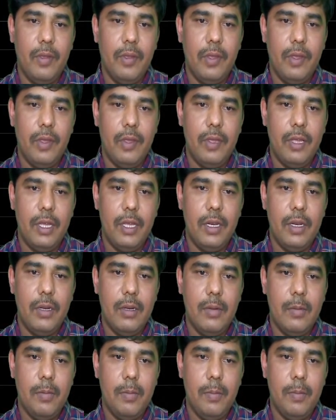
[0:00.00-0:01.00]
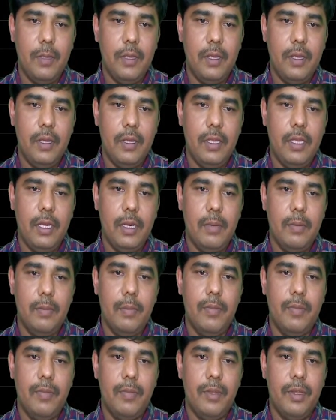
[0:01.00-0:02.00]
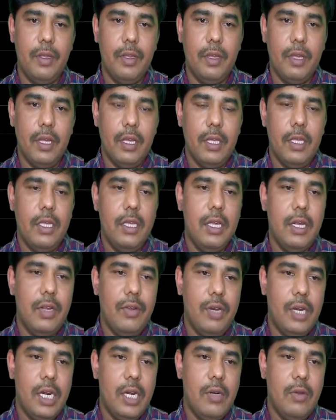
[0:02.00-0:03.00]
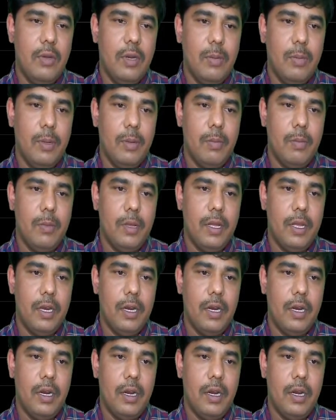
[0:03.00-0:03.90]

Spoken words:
npm. Here you need to remember